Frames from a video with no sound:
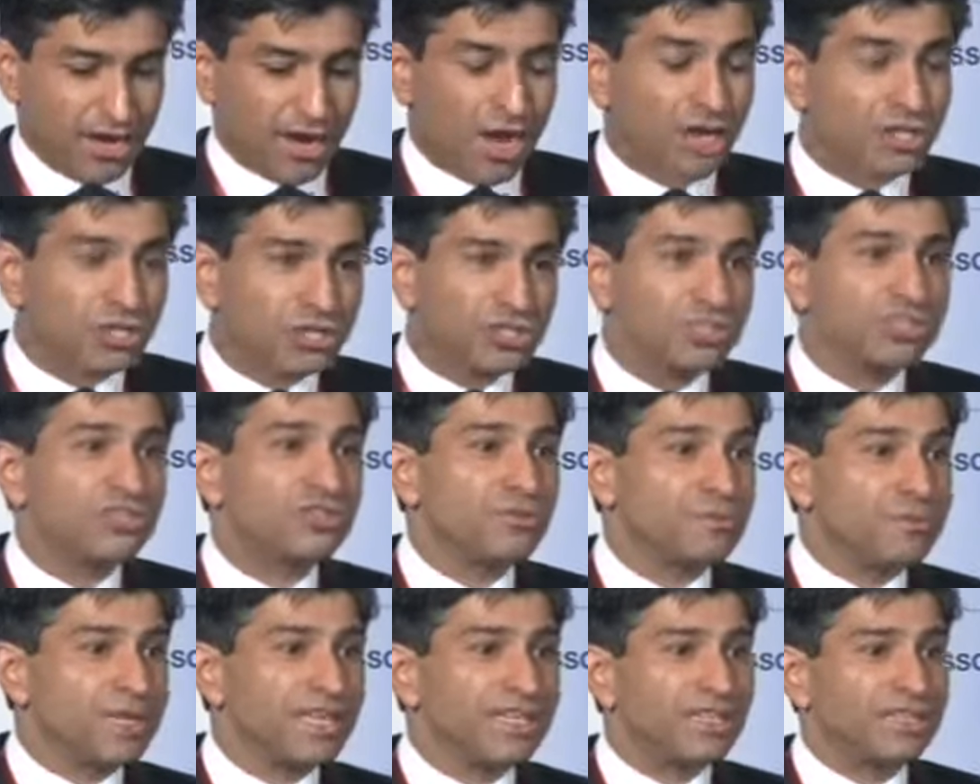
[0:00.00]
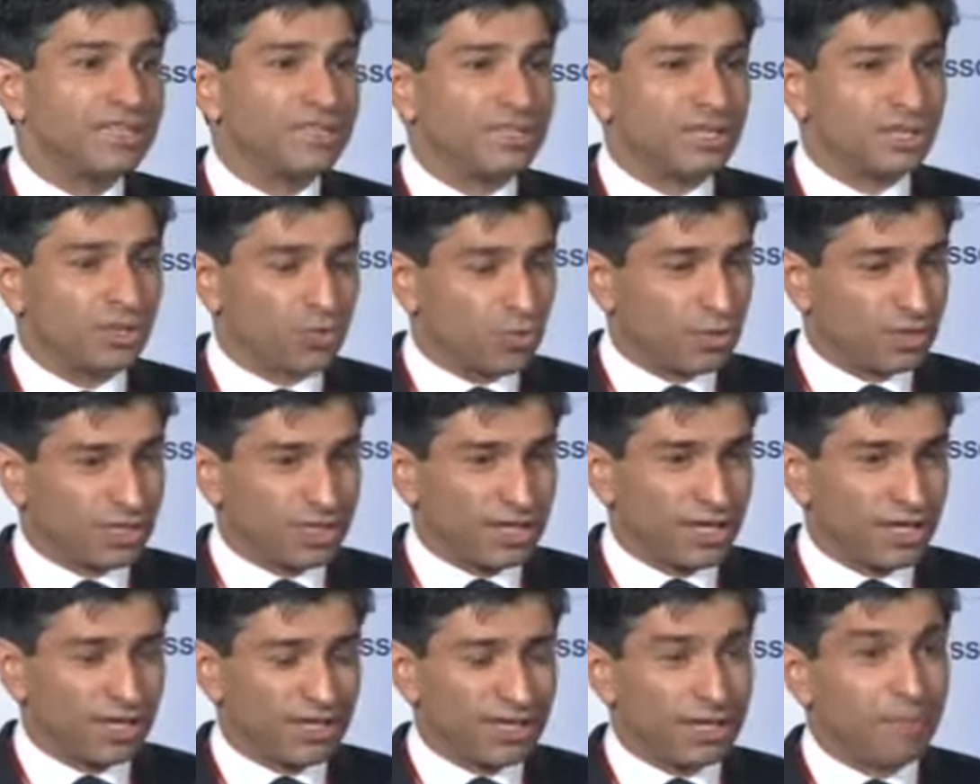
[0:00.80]
Not just to meet
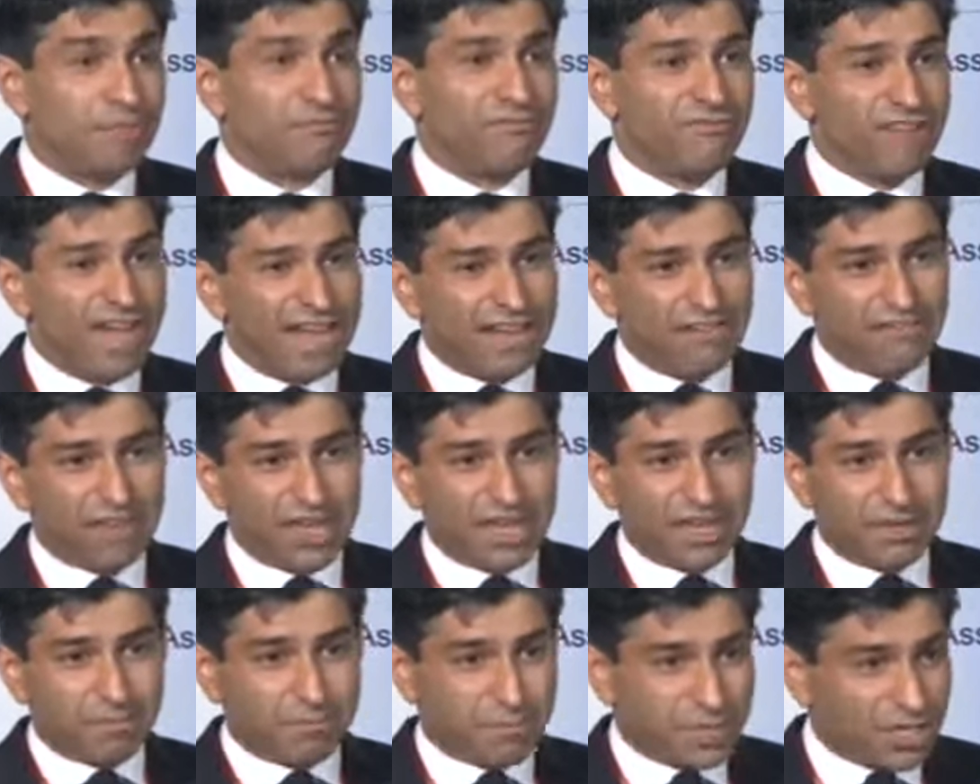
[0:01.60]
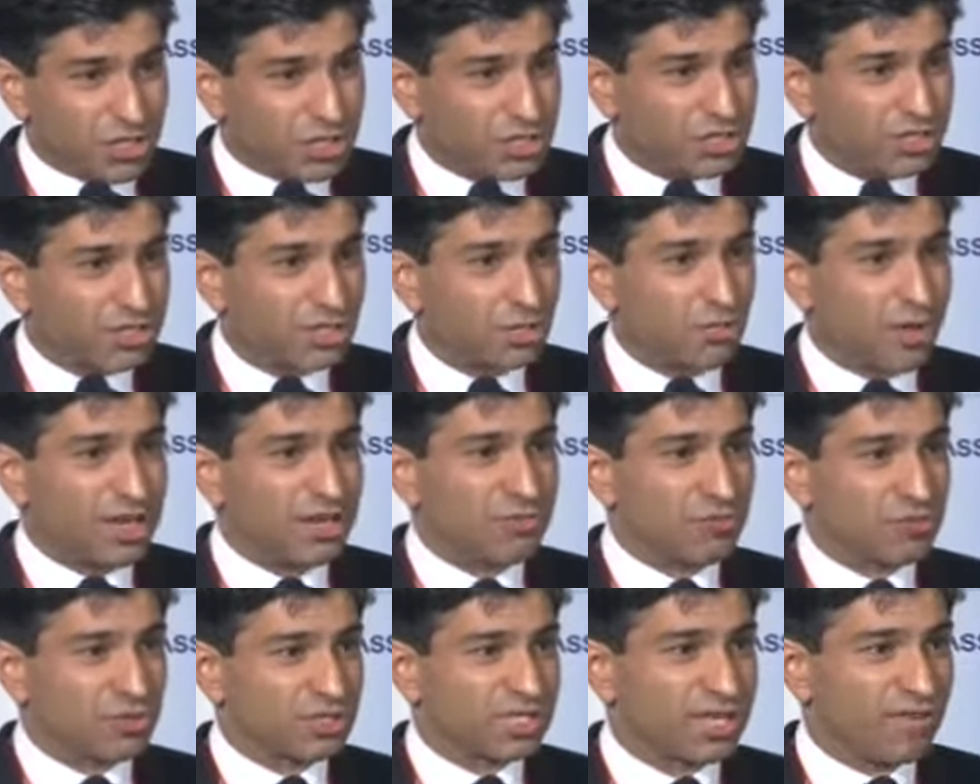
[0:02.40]
the very, very ambitious
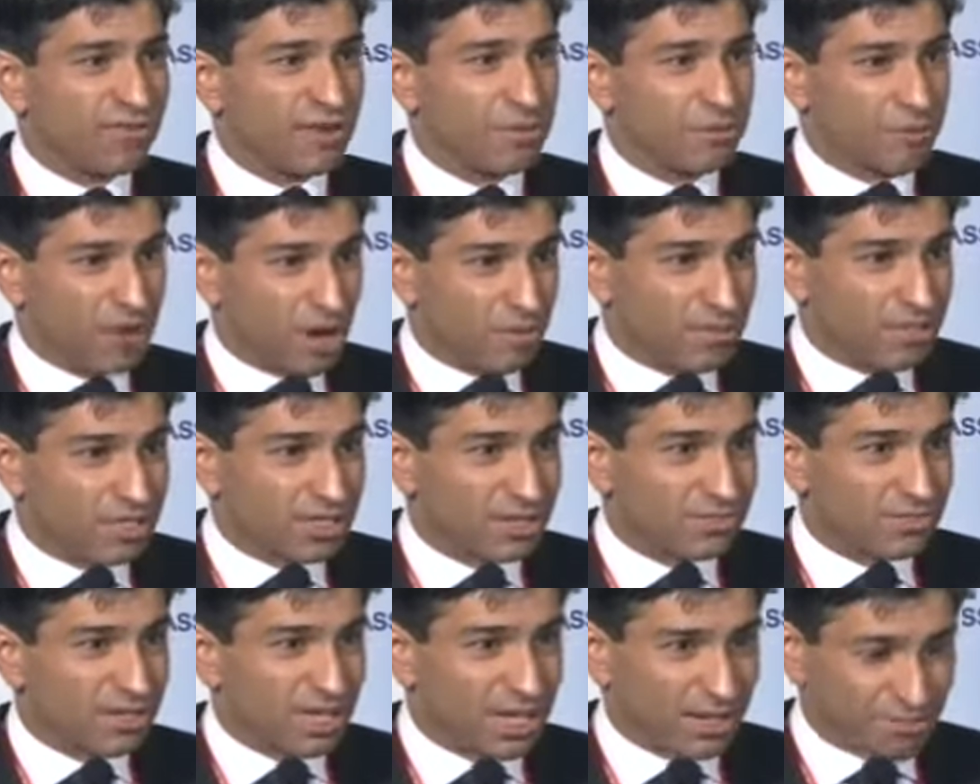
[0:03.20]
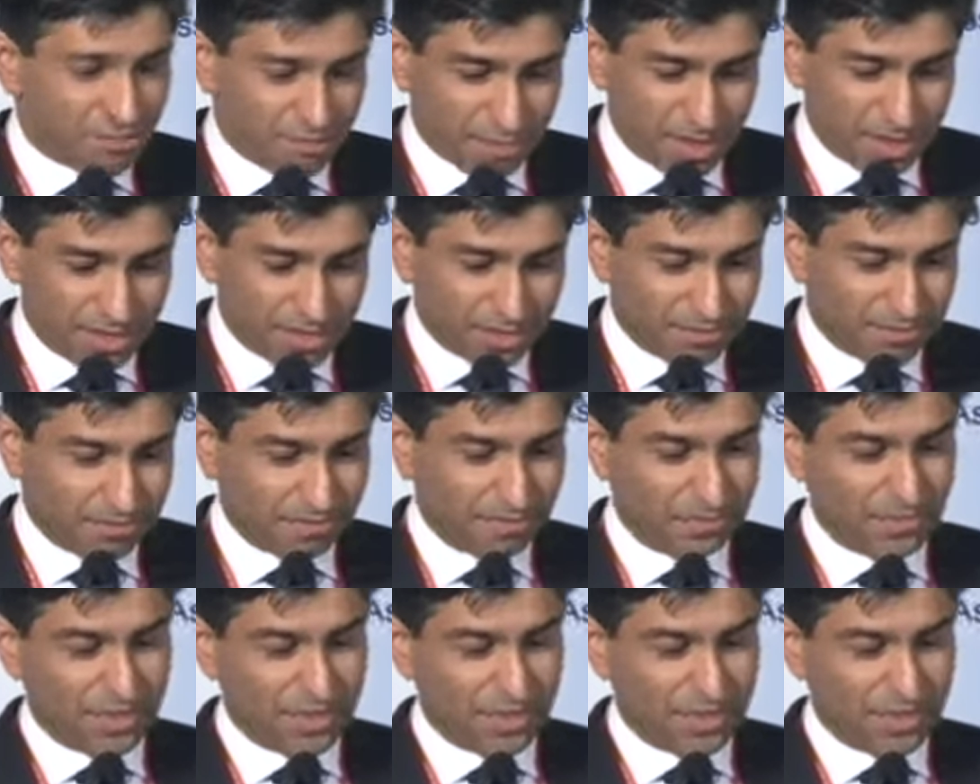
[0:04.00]
24/7 promise of the government,